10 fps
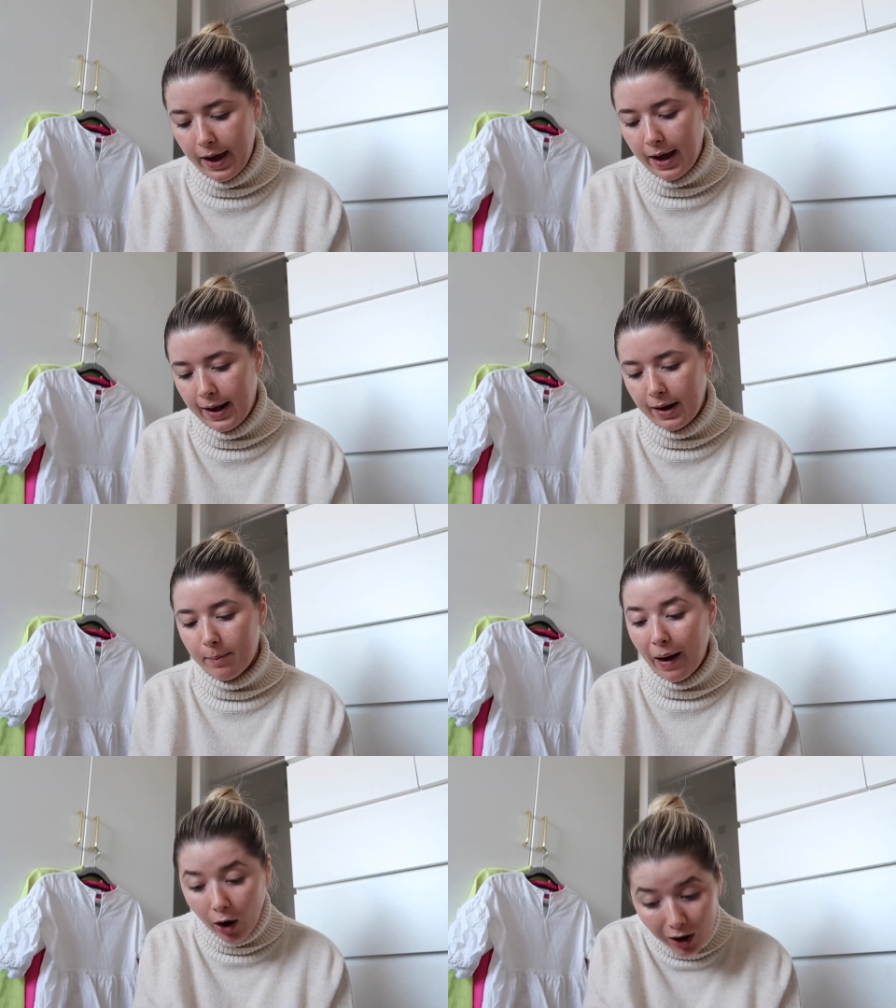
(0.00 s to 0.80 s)
in
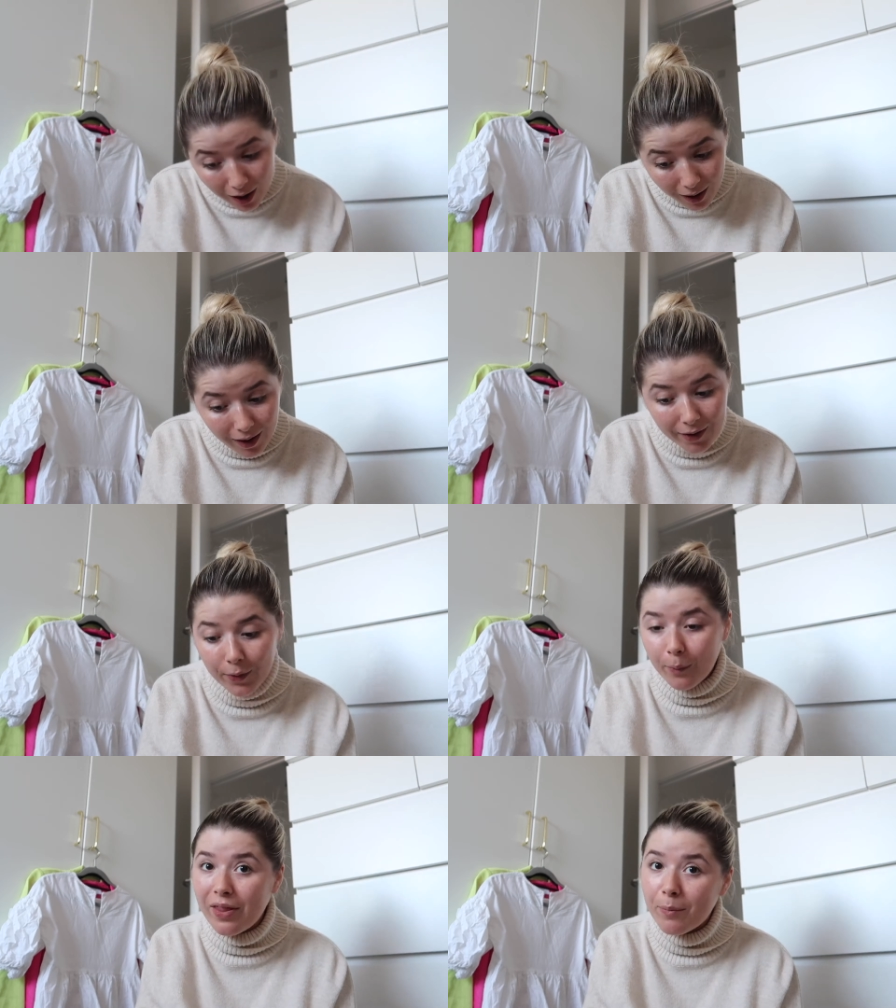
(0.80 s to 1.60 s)
America. I
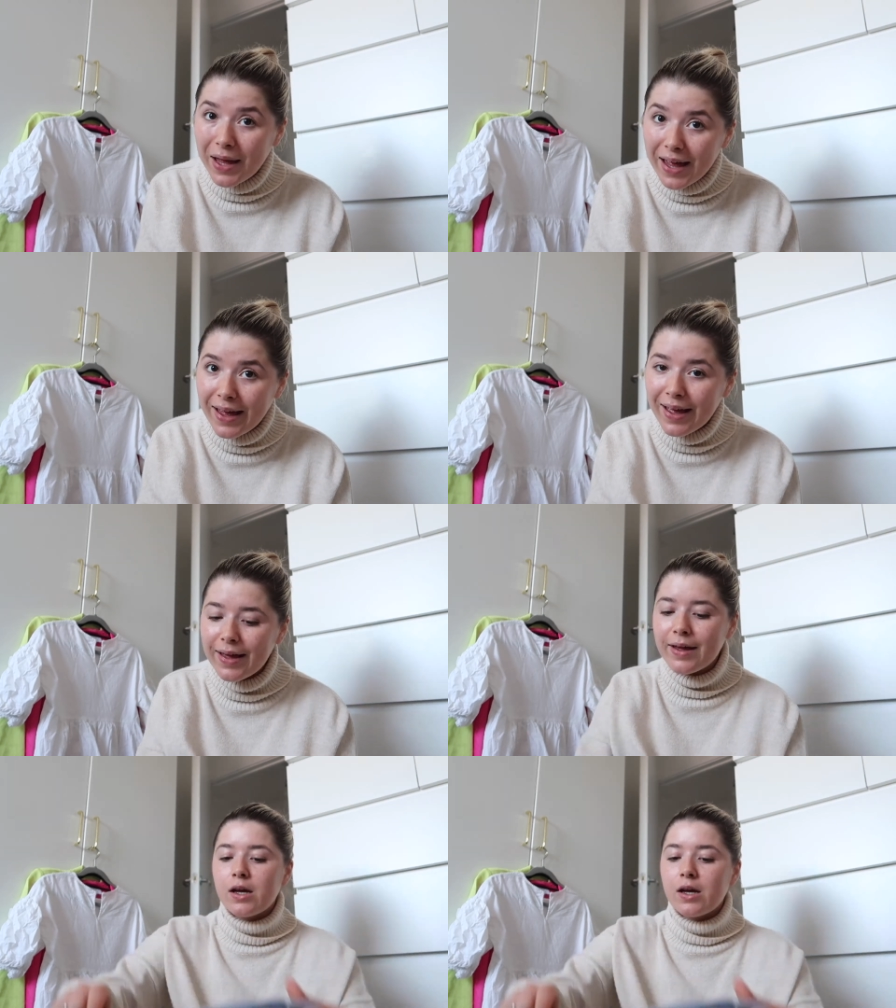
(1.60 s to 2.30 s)
don't wear them here.